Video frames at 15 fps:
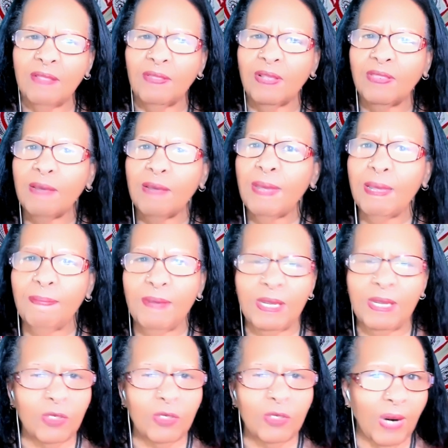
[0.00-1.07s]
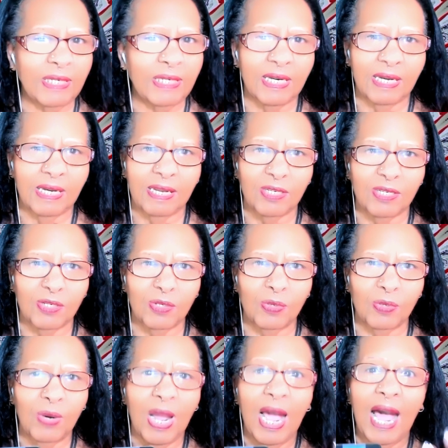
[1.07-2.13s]
that they may be directing us
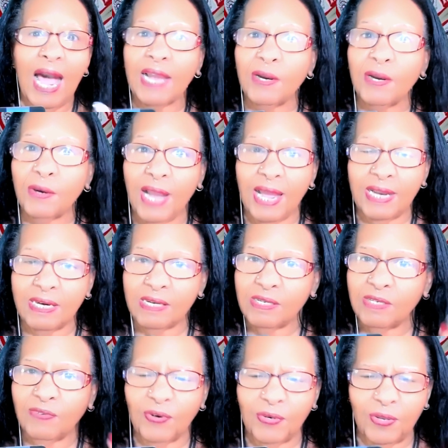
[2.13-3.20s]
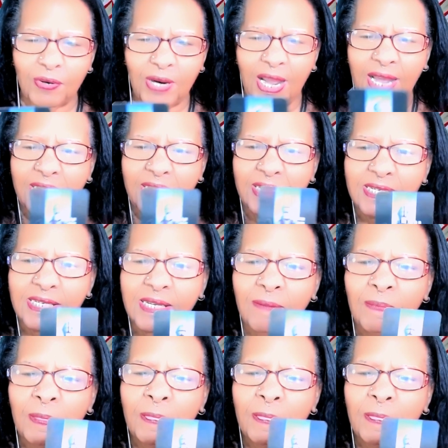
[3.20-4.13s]
to higher guidance, further guidance.